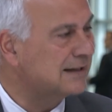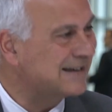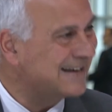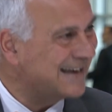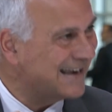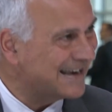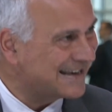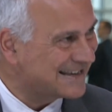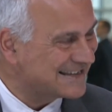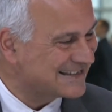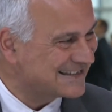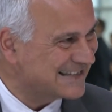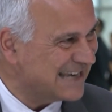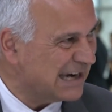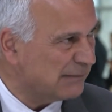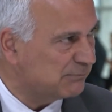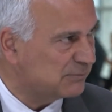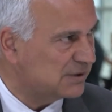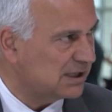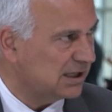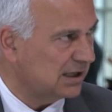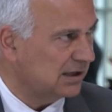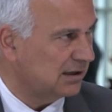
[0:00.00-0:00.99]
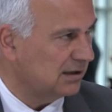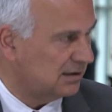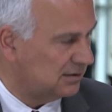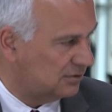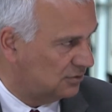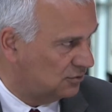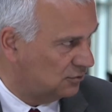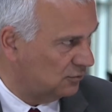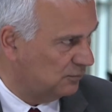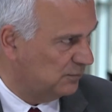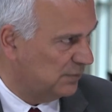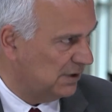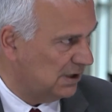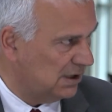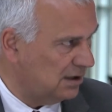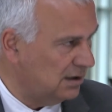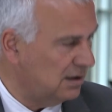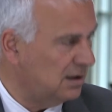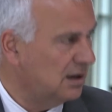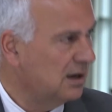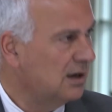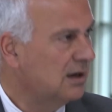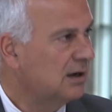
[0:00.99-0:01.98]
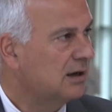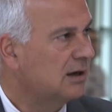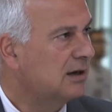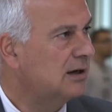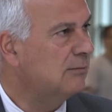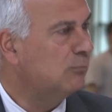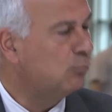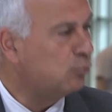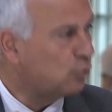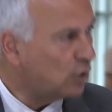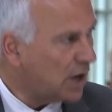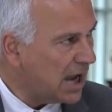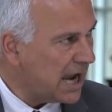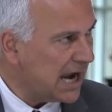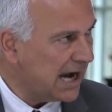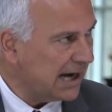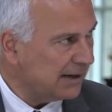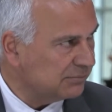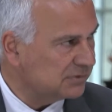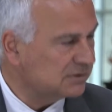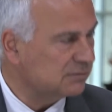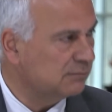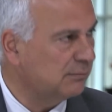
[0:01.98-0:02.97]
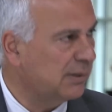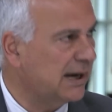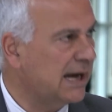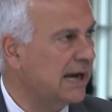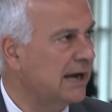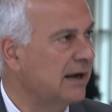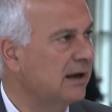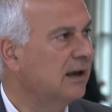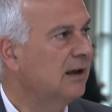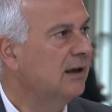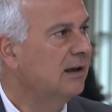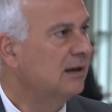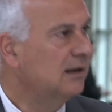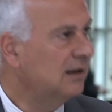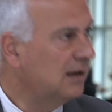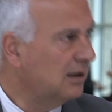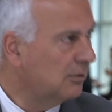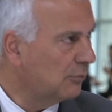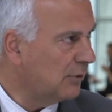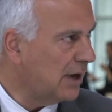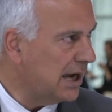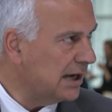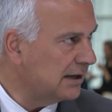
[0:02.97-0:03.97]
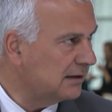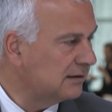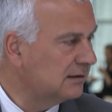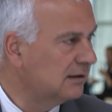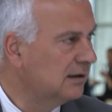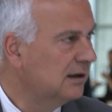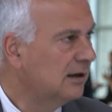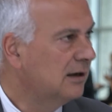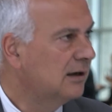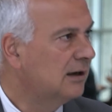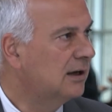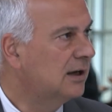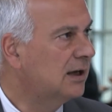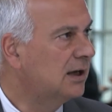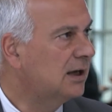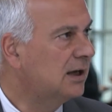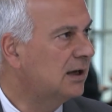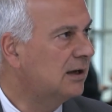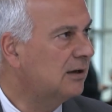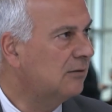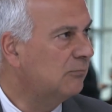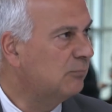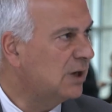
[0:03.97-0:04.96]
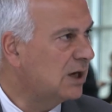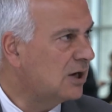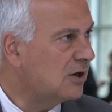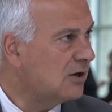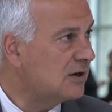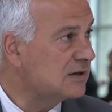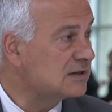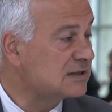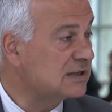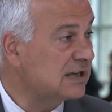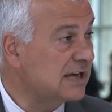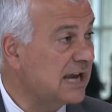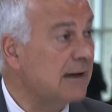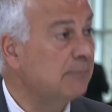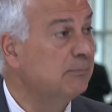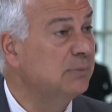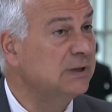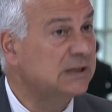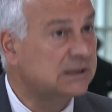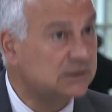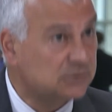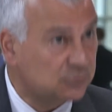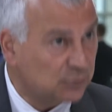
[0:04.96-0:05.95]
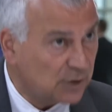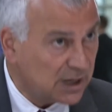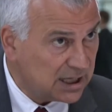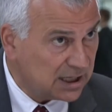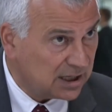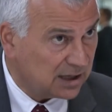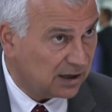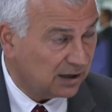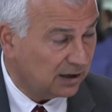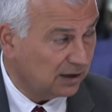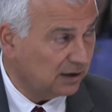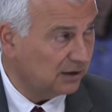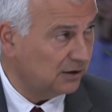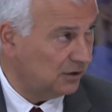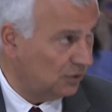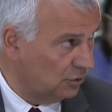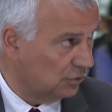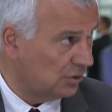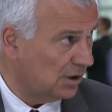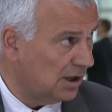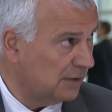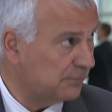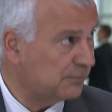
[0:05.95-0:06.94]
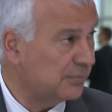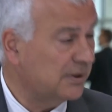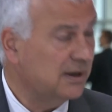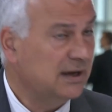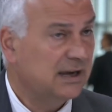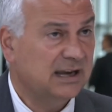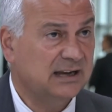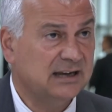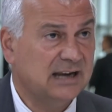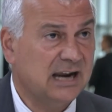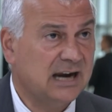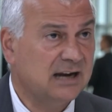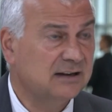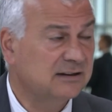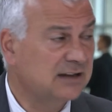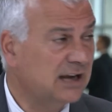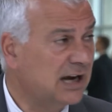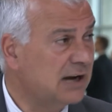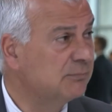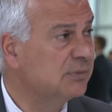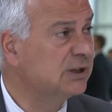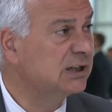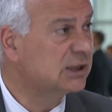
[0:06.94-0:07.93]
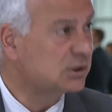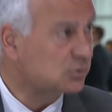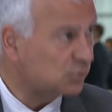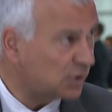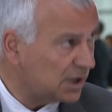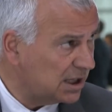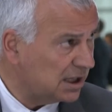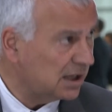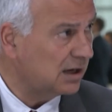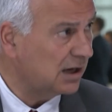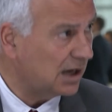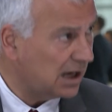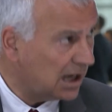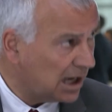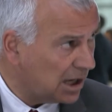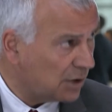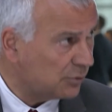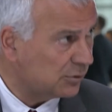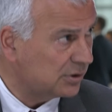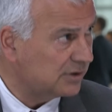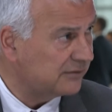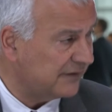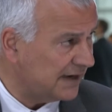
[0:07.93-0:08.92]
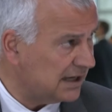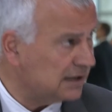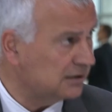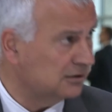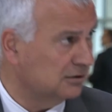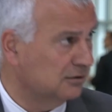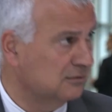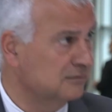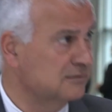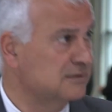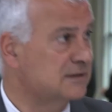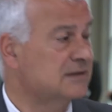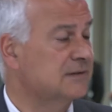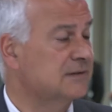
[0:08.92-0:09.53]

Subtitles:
accepting to be bribed by Iran because they are betraying Europe and they are betraying our values.